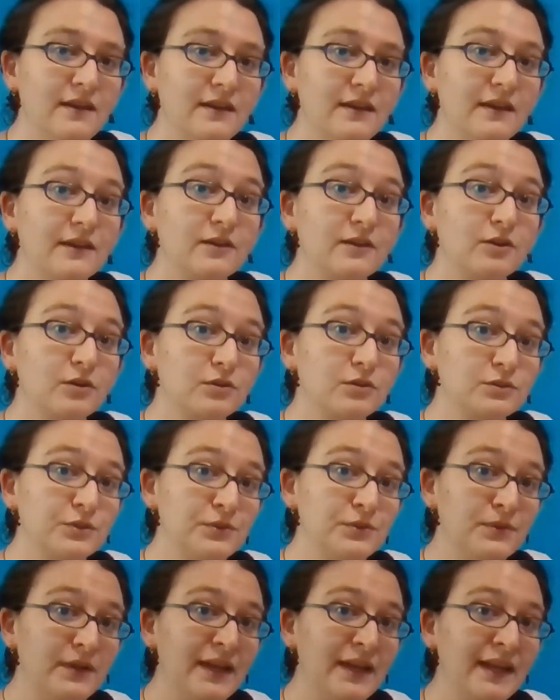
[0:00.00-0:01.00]

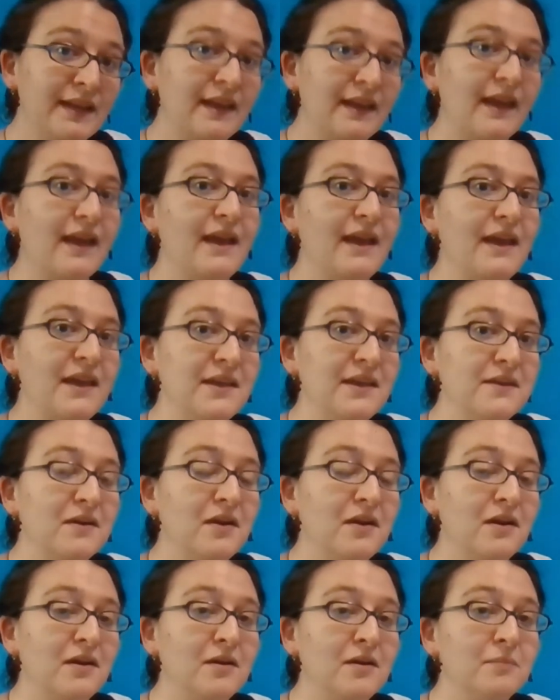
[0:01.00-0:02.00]
including a
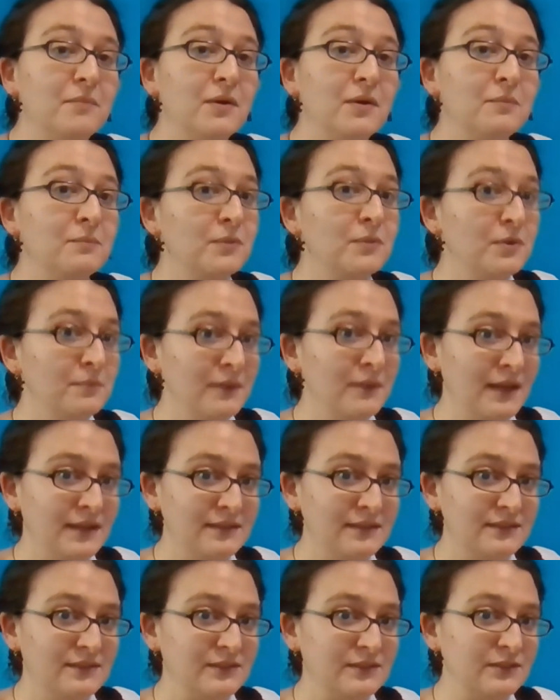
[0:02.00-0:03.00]
mermaid
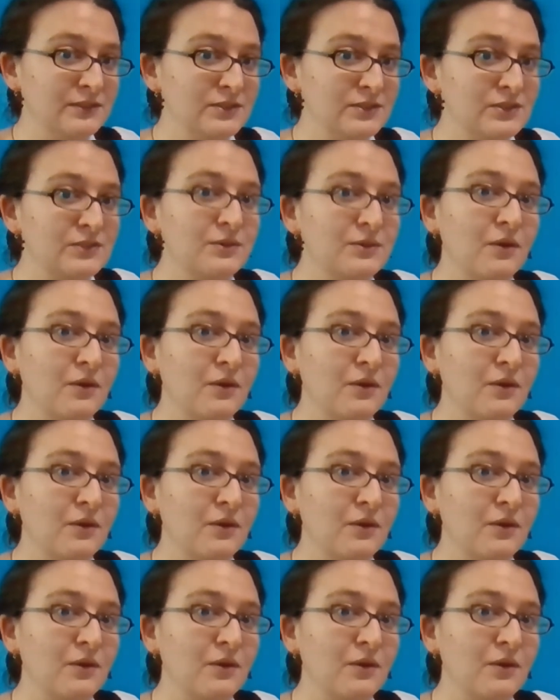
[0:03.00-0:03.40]
search